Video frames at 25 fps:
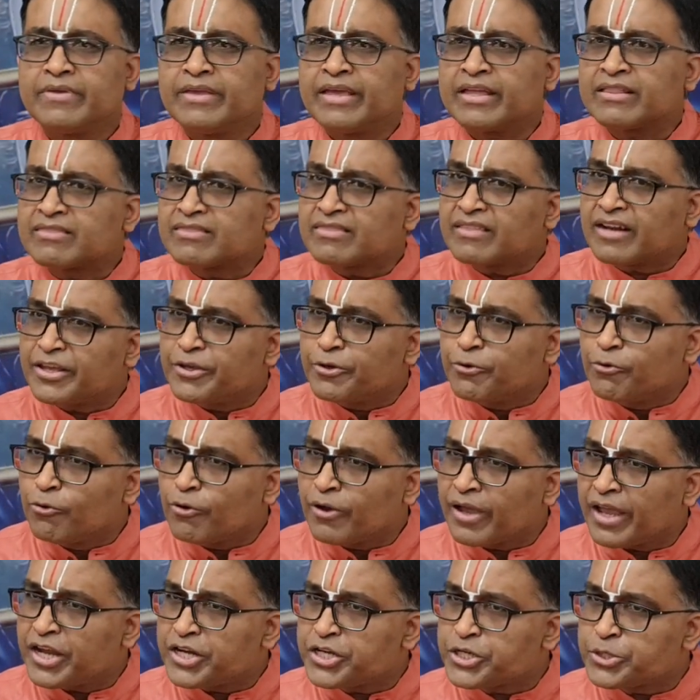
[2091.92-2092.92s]
Yatra
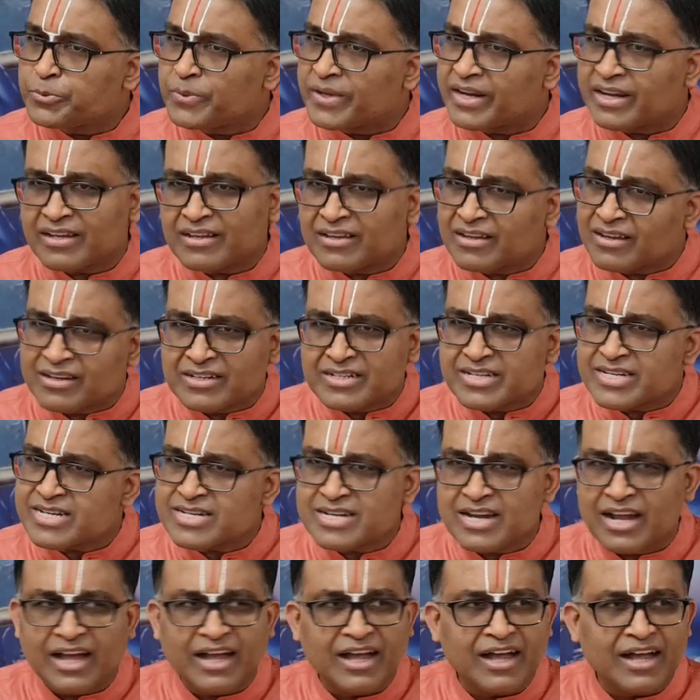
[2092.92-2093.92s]
Yogeshwara
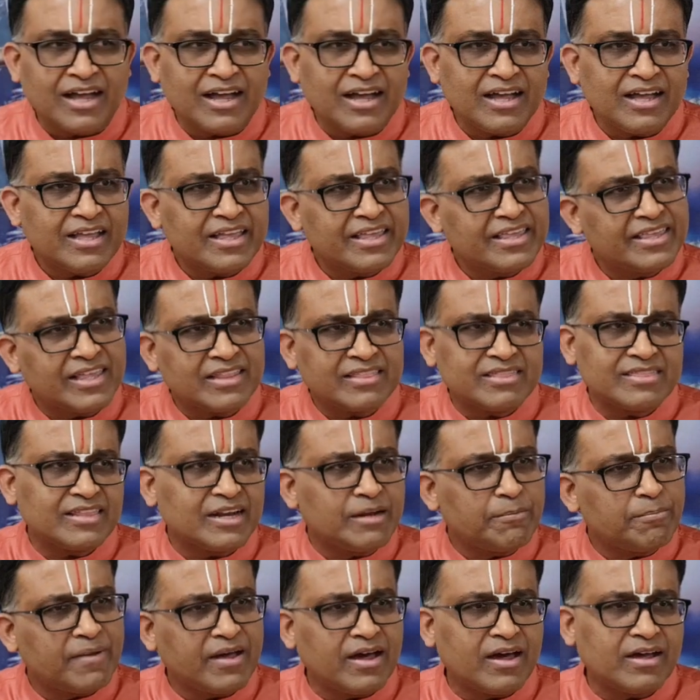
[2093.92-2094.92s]
Krishnaha,
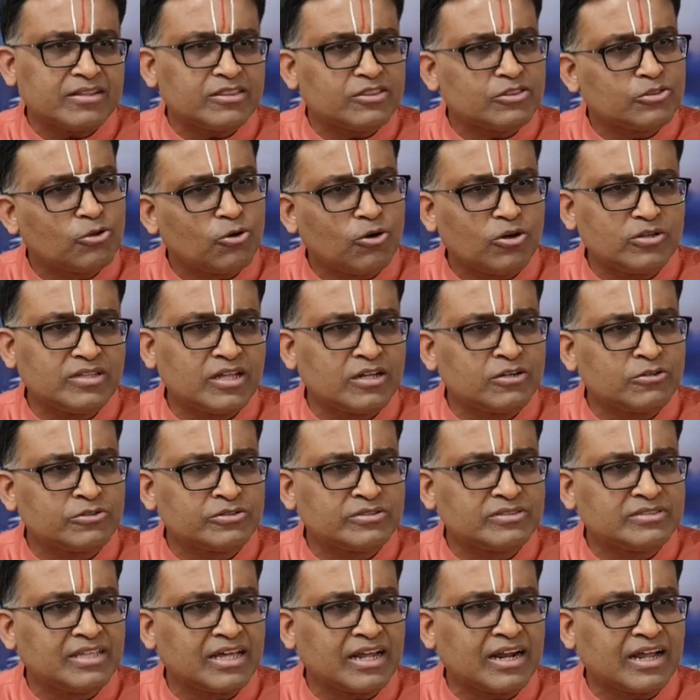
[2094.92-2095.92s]
Yatra Partho
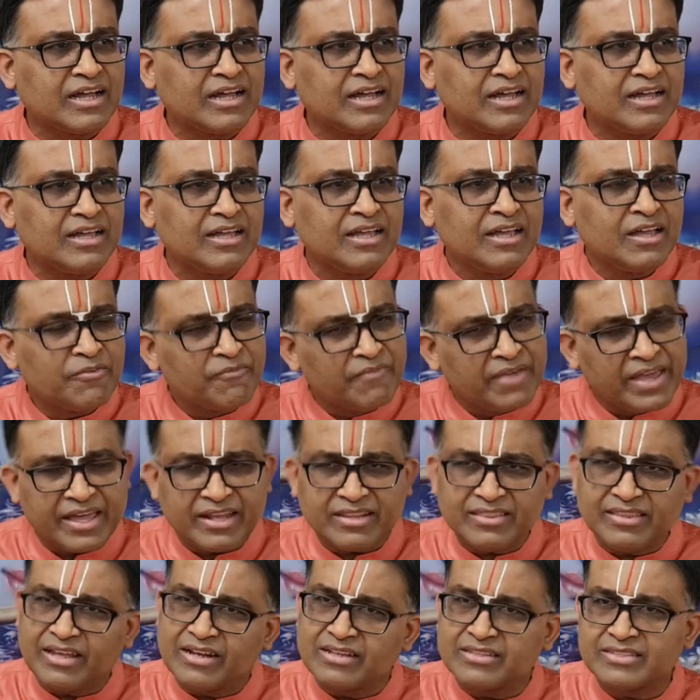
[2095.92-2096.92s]
Dhanurdharaha. Where
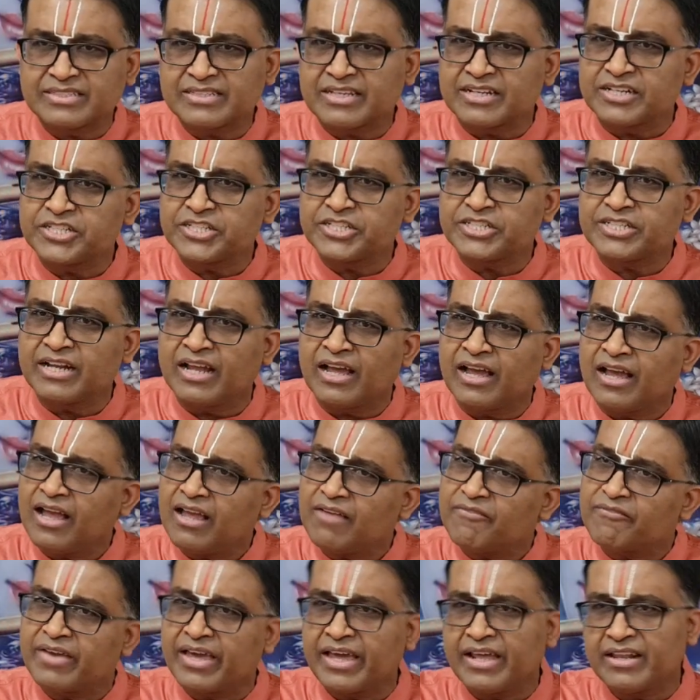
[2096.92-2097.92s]
there is
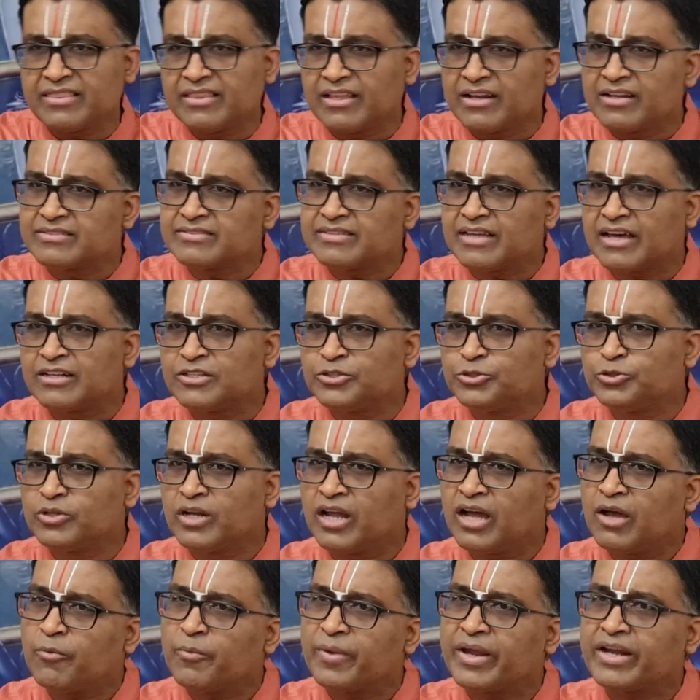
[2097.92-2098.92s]
Krishna, where there is
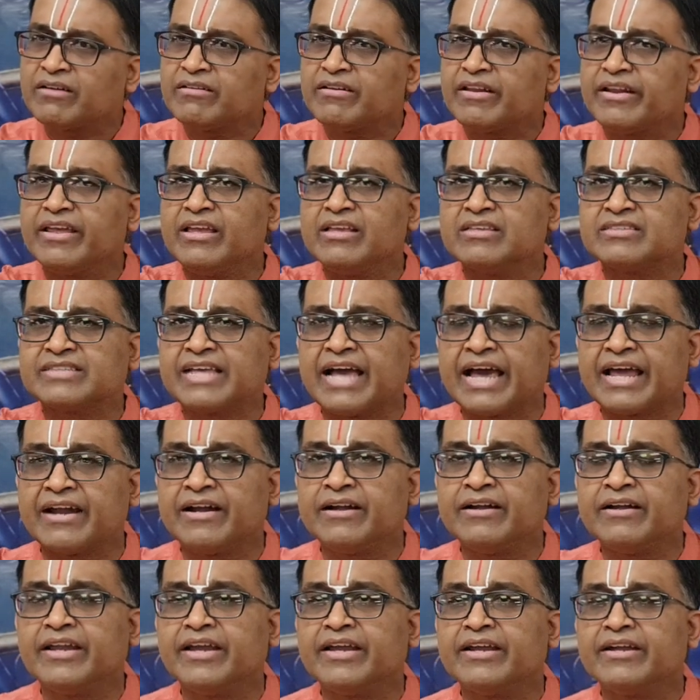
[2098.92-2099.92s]
Arjuna, victory is
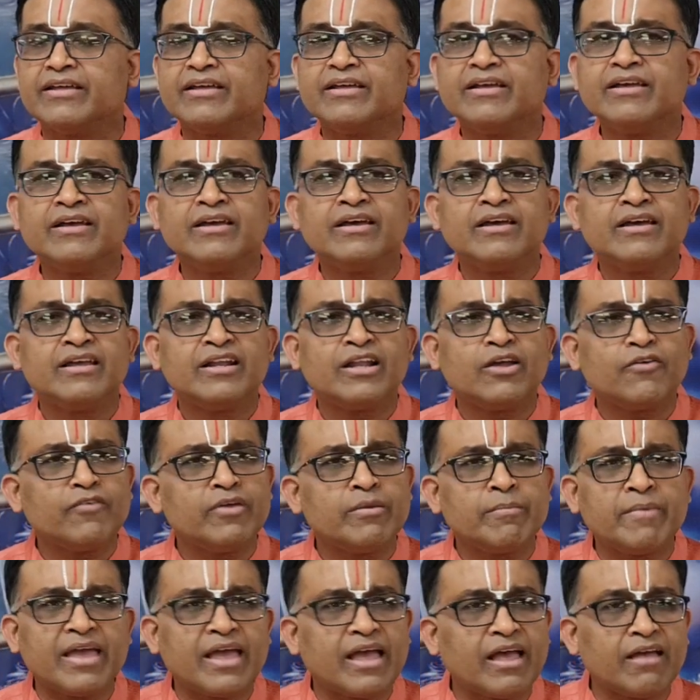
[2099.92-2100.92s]
guaranteed. Now
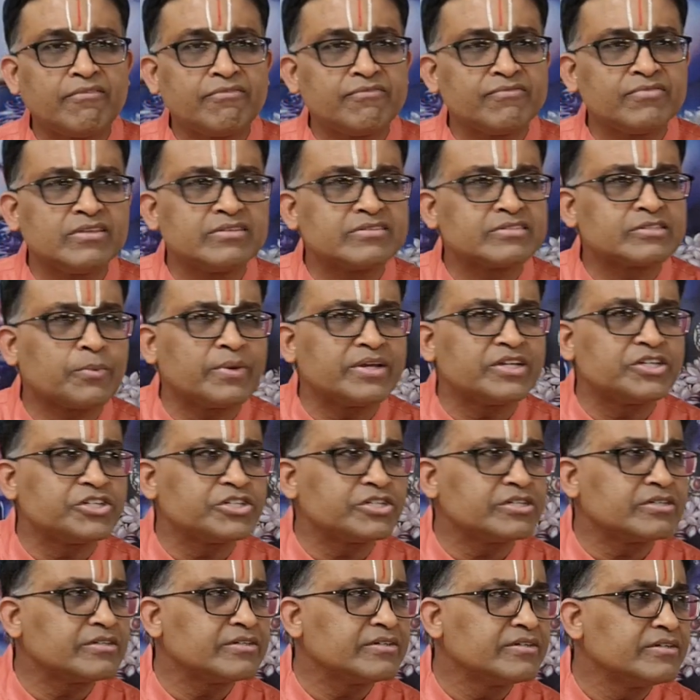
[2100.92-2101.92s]
we may have this
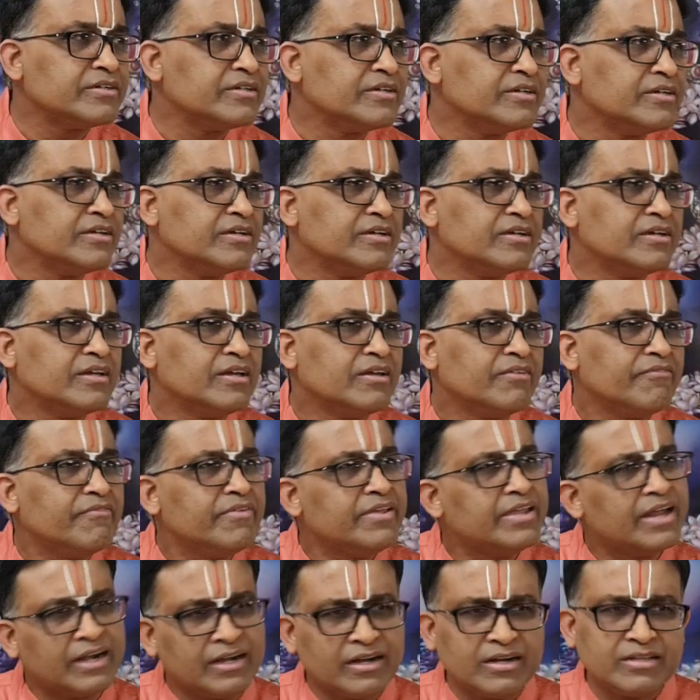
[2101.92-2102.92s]
question.
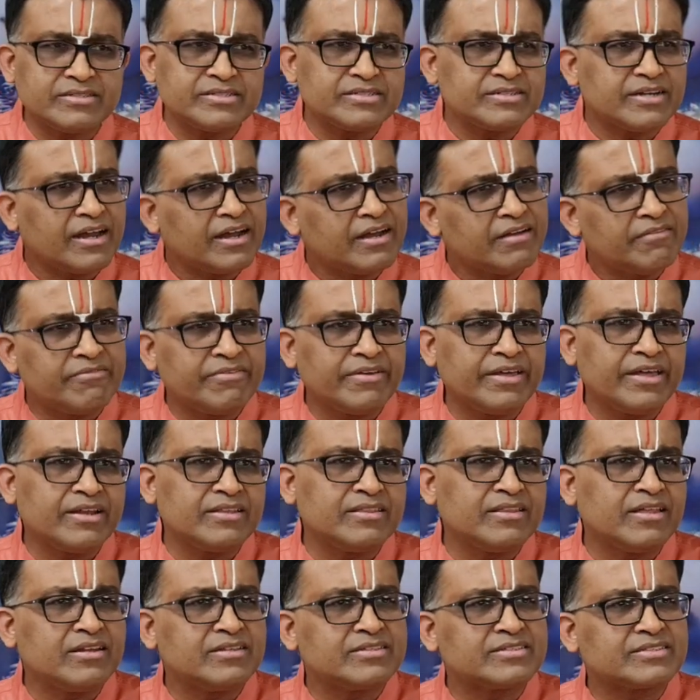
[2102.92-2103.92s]
We understand where
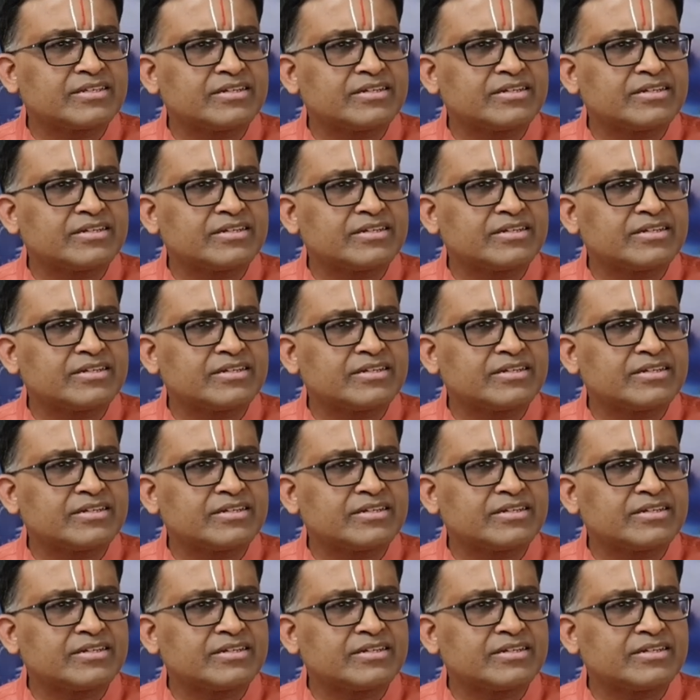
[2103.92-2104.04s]
there is